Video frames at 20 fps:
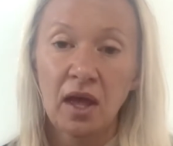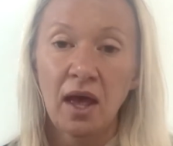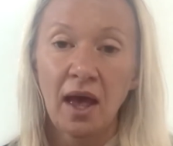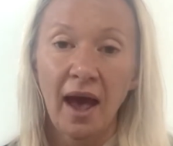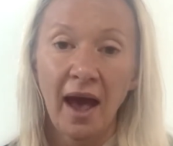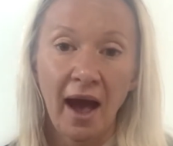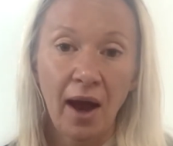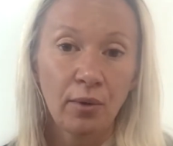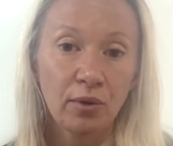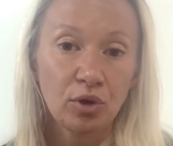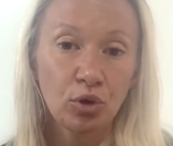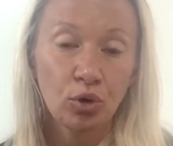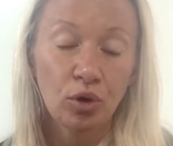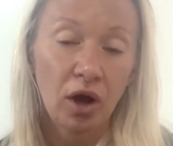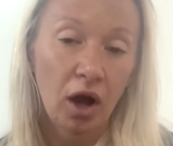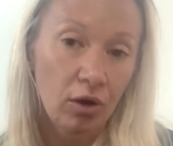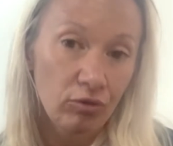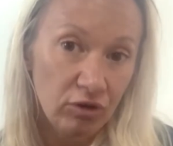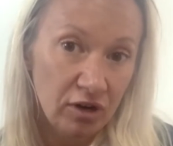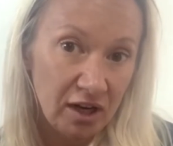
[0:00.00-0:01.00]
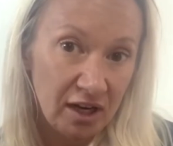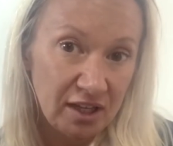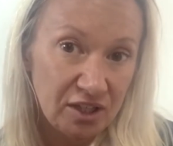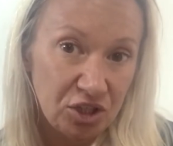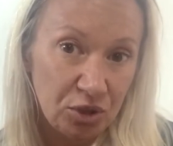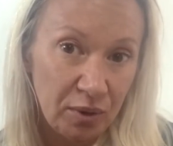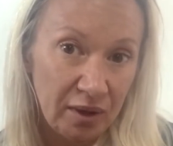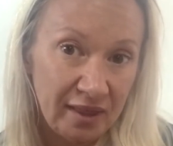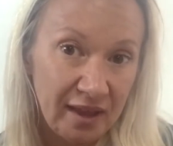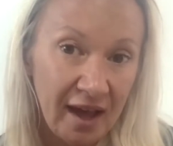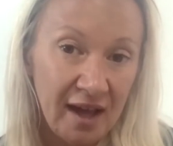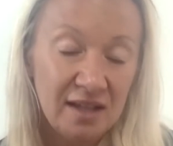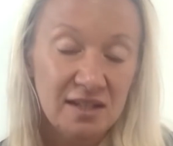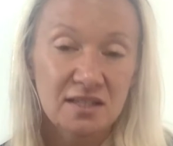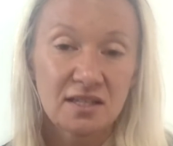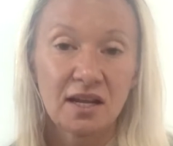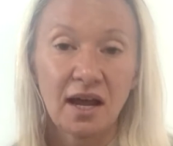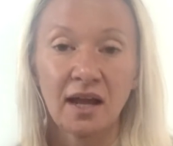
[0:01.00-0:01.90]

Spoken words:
how you're currently doing that,